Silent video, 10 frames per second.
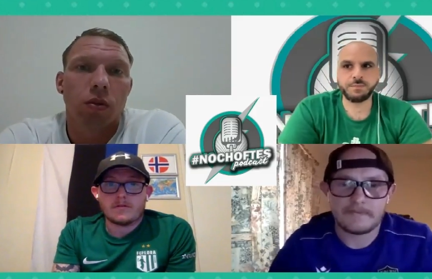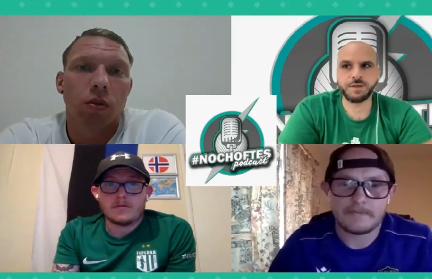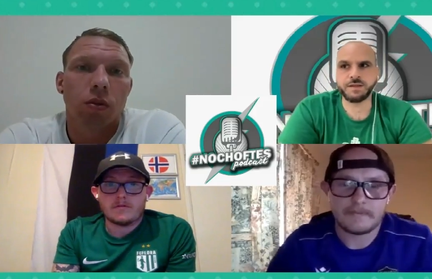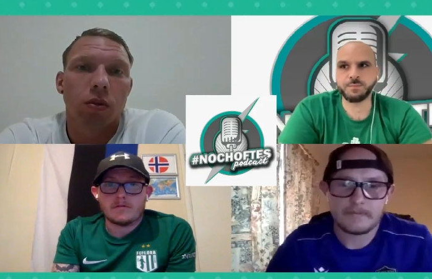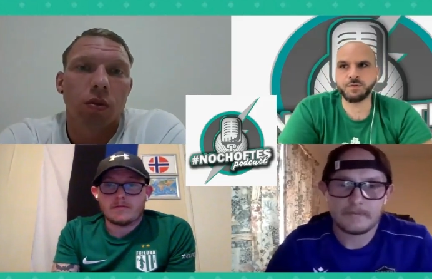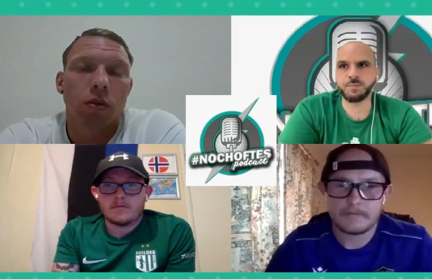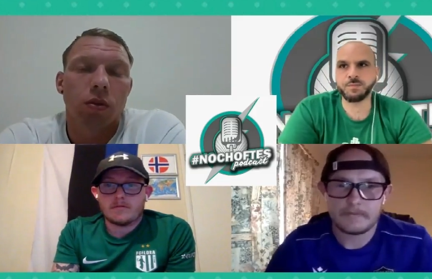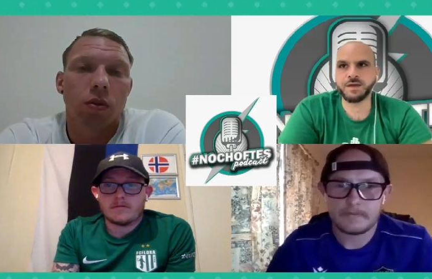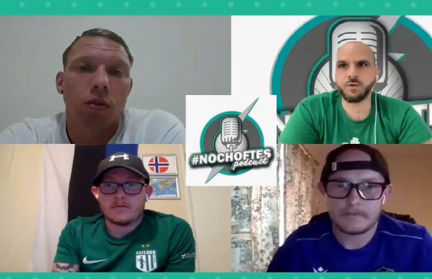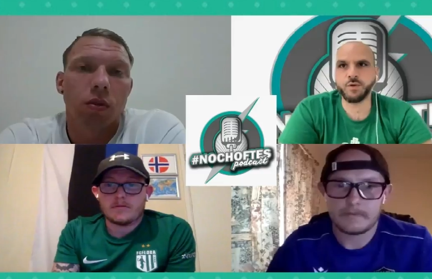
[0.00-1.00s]
Speaker 1: But the
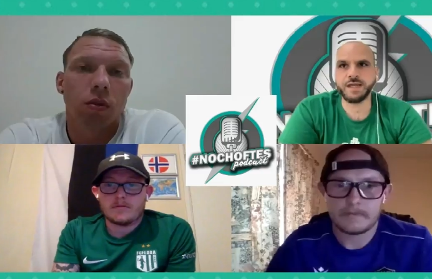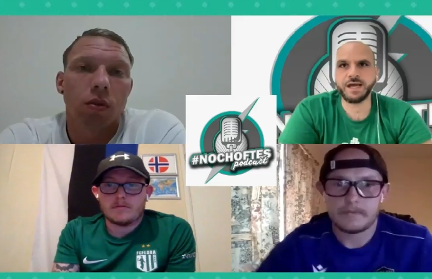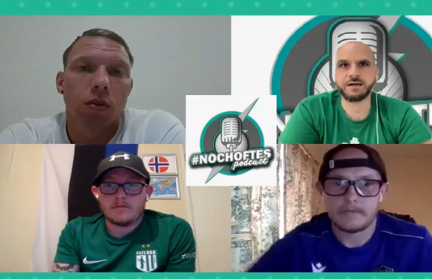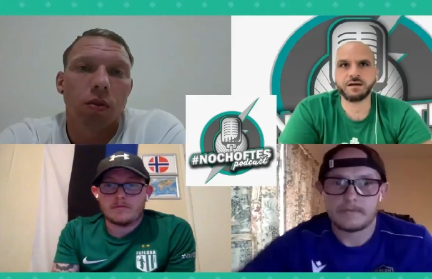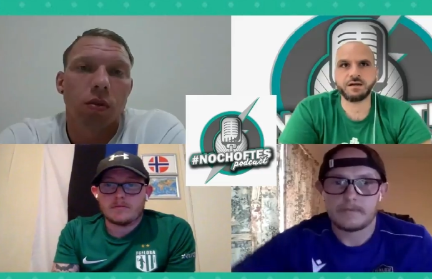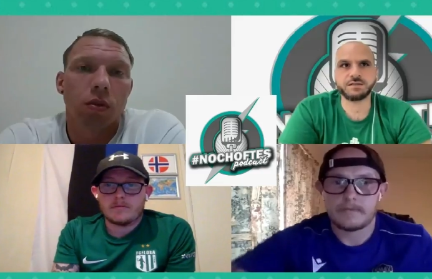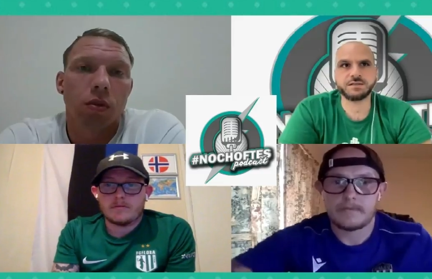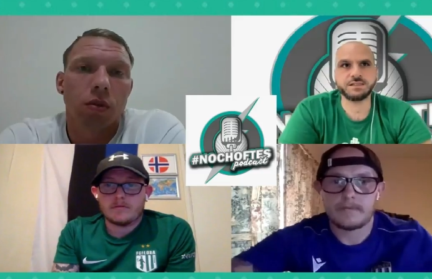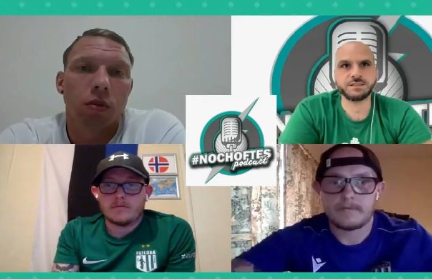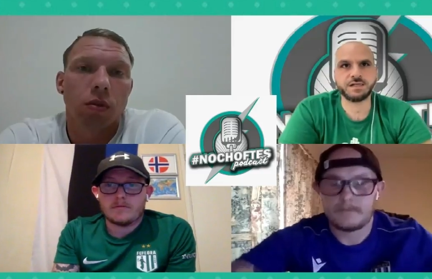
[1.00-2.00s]
problem that we had
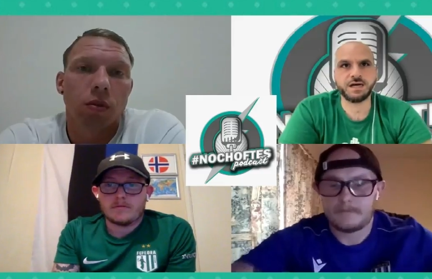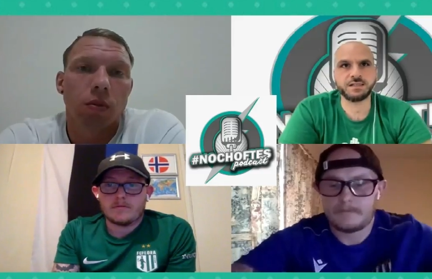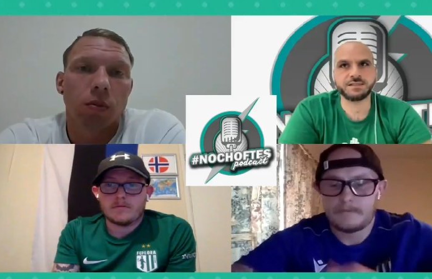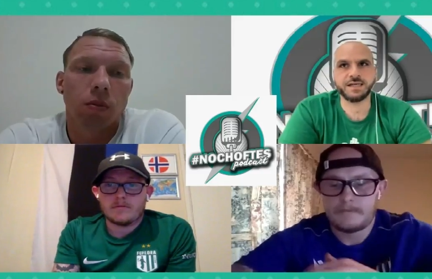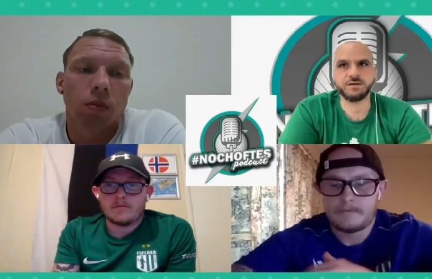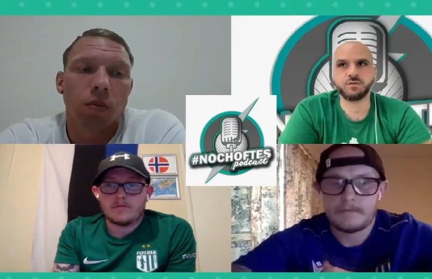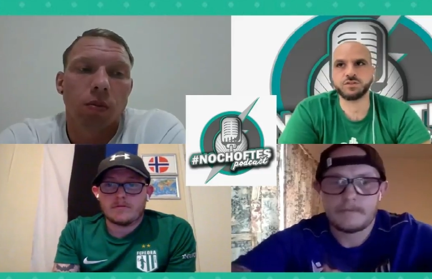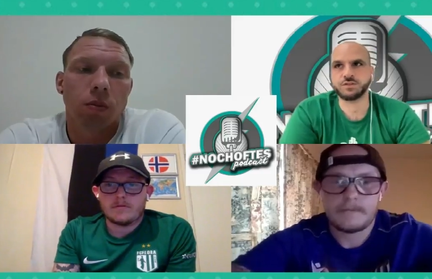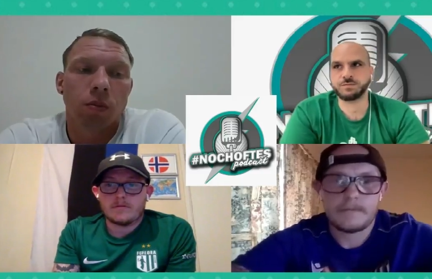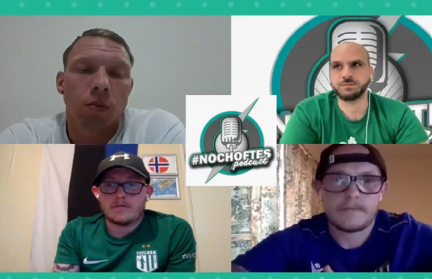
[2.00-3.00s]
last season, I'd say,
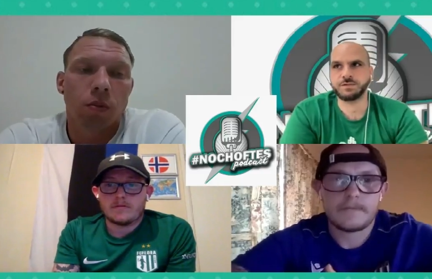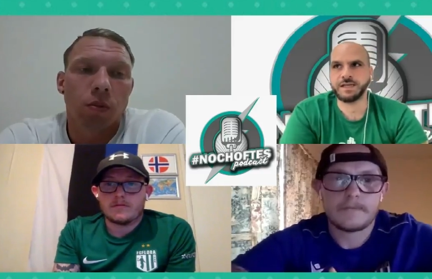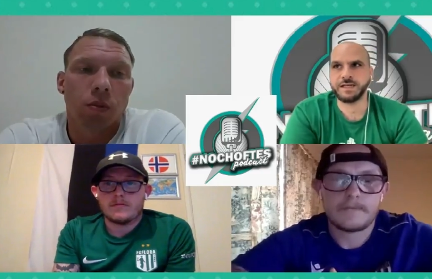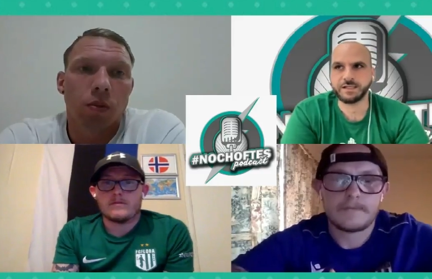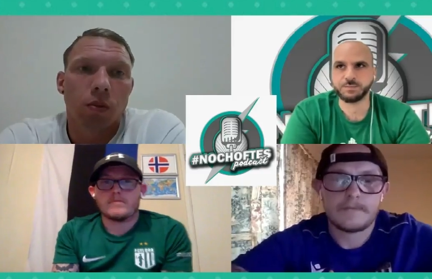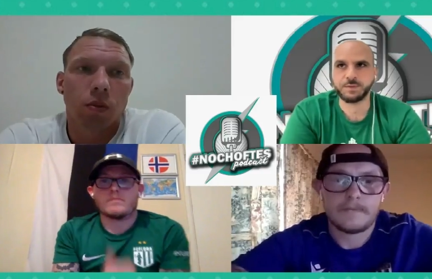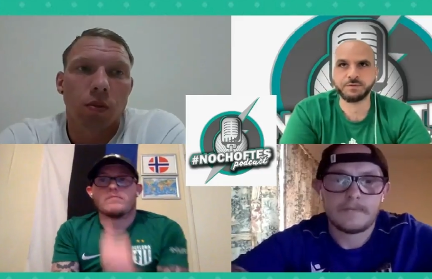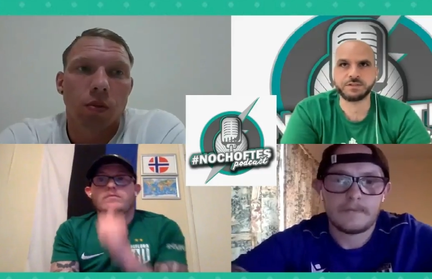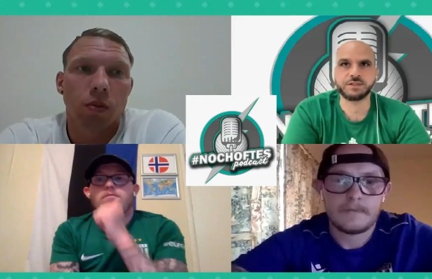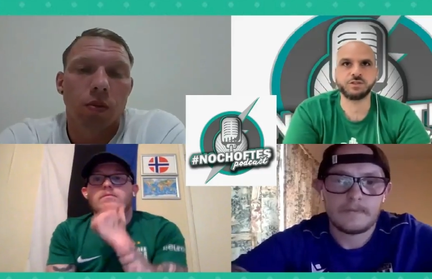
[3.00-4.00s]
not just the
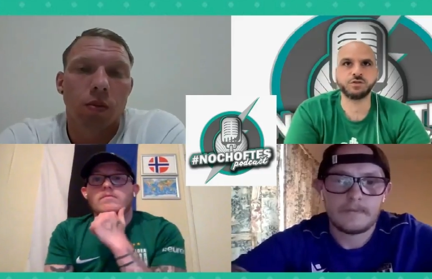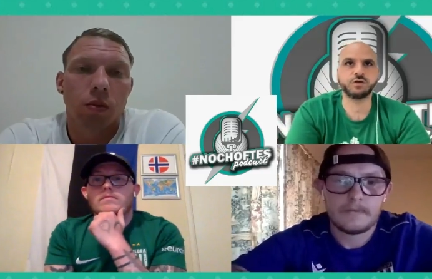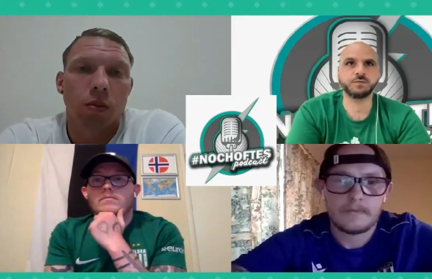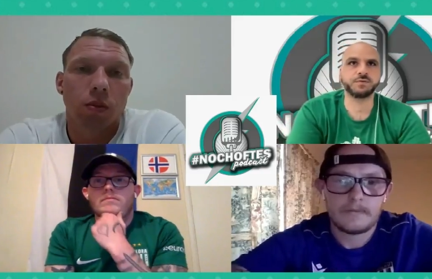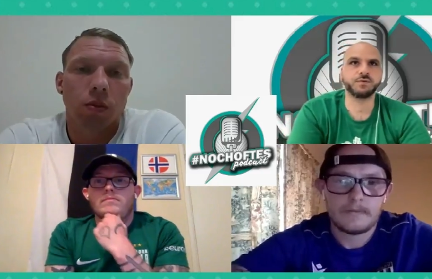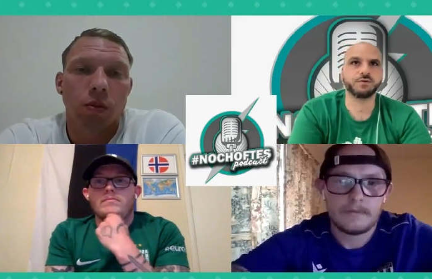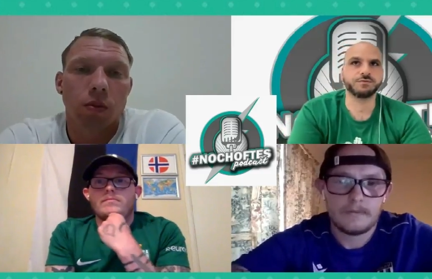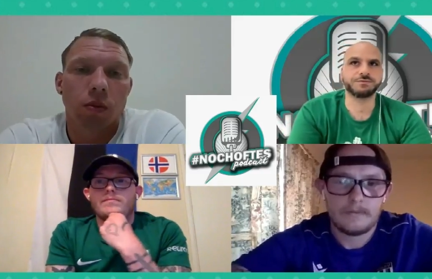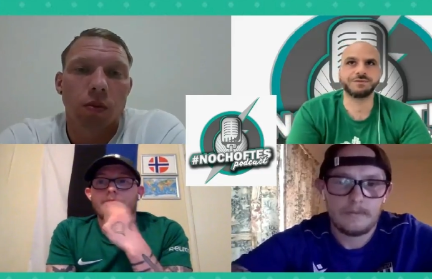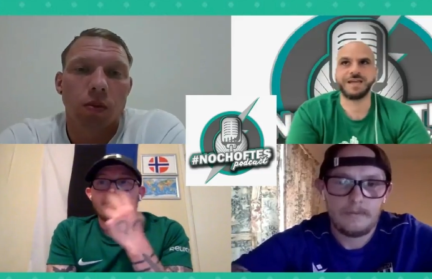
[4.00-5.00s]
inexperience in Europe,
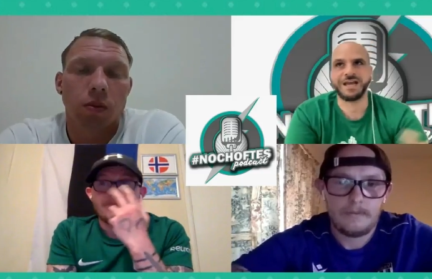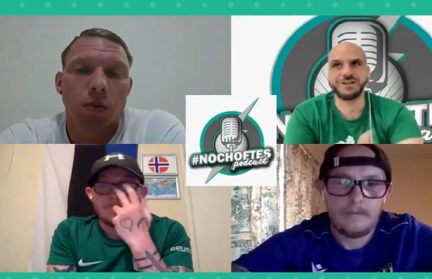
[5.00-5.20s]
not the